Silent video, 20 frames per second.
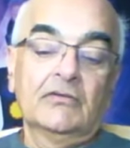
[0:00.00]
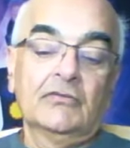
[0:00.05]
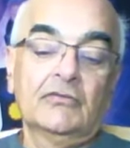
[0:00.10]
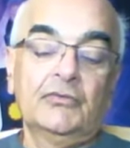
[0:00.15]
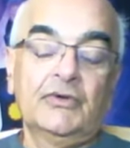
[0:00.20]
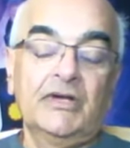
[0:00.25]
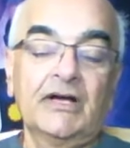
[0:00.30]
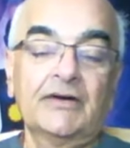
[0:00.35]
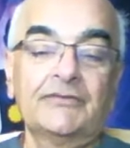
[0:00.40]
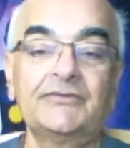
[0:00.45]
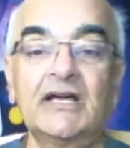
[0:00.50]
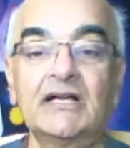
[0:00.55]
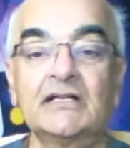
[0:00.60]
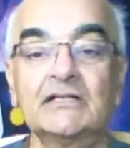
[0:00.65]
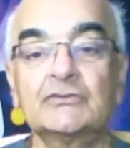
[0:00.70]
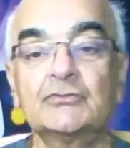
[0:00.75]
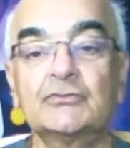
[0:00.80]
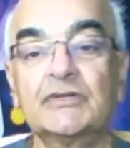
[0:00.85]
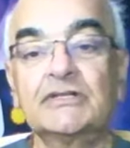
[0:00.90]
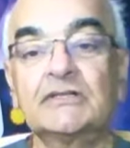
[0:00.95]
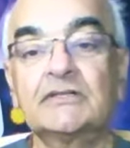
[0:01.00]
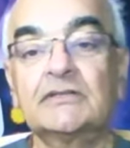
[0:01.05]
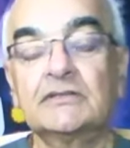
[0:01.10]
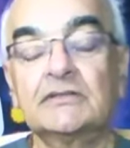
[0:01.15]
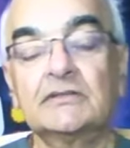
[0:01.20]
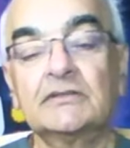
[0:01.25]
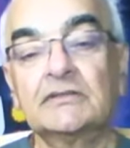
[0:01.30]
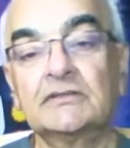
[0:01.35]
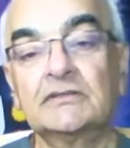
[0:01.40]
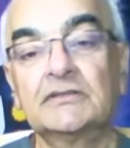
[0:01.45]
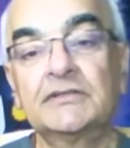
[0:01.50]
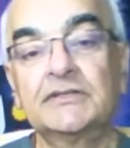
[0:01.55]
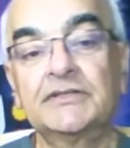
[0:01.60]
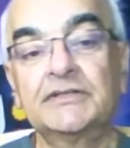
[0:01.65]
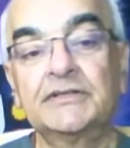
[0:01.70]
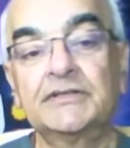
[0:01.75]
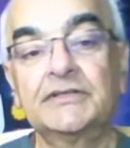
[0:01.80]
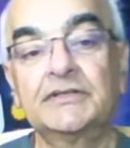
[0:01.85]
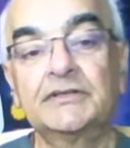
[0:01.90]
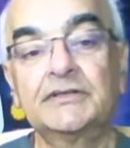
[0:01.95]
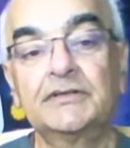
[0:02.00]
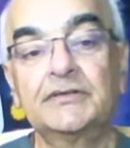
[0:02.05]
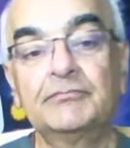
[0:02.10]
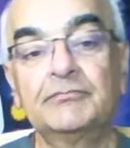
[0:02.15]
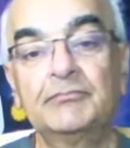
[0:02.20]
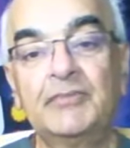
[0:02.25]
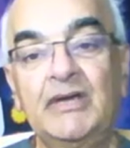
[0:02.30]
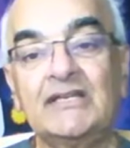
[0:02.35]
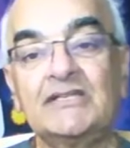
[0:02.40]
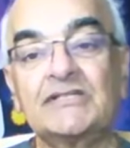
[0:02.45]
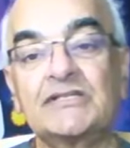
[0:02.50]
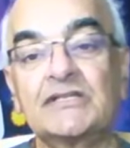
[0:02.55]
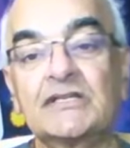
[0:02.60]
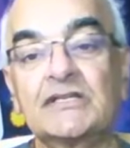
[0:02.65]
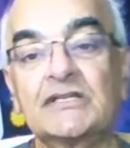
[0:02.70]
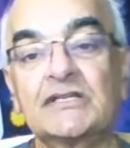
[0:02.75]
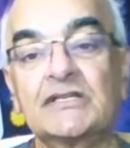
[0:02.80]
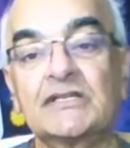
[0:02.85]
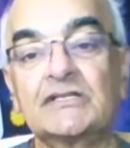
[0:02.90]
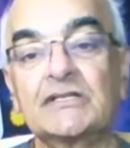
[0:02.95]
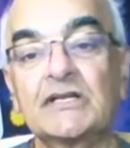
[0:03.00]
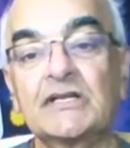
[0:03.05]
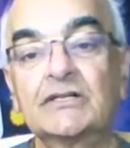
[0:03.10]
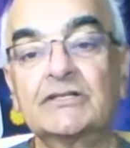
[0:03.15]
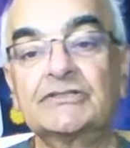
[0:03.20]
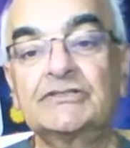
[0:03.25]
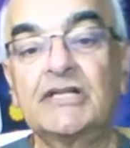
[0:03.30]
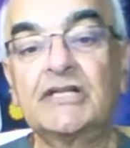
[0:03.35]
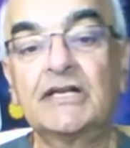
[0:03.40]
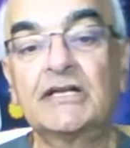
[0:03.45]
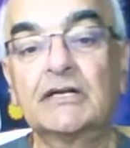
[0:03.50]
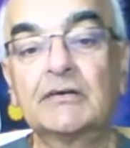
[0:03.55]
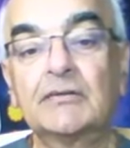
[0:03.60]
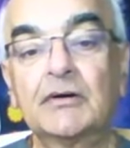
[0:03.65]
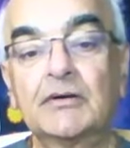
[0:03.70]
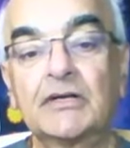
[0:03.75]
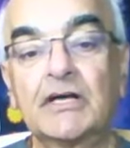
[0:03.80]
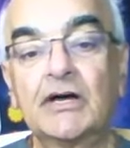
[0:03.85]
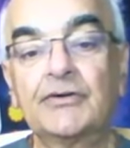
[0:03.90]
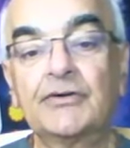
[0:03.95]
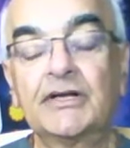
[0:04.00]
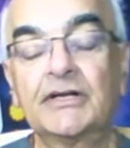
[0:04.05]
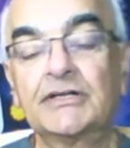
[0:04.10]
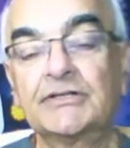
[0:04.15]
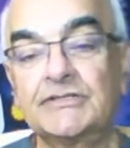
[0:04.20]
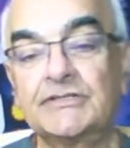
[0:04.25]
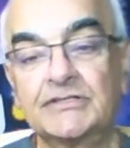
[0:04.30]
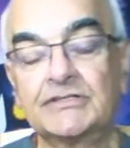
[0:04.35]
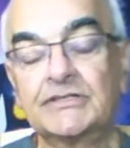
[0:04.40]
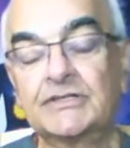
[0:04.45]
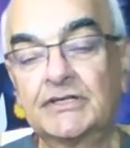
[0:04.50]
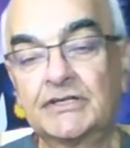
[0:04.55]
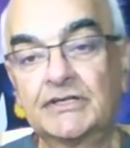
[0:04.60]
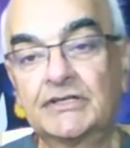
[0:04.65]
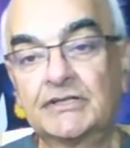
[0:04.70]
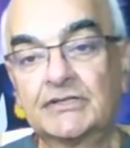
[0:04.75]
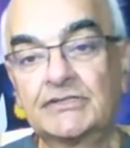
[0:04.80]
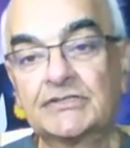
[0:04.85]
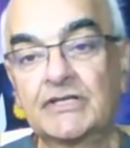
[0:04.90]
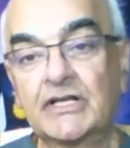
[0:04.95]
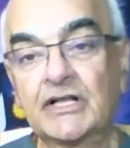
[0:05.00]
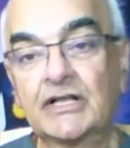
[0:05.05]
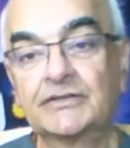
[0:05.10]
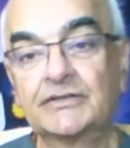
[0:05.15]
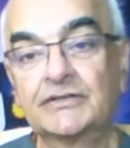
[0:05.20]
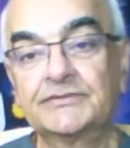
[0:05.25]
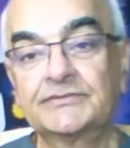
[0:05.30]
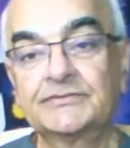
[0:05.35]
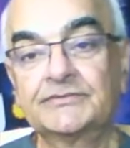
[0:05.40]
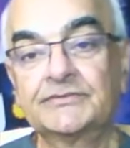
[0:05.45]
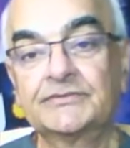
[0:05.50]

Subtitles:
We have dealt with the basic understanding about how energy is created in the cell.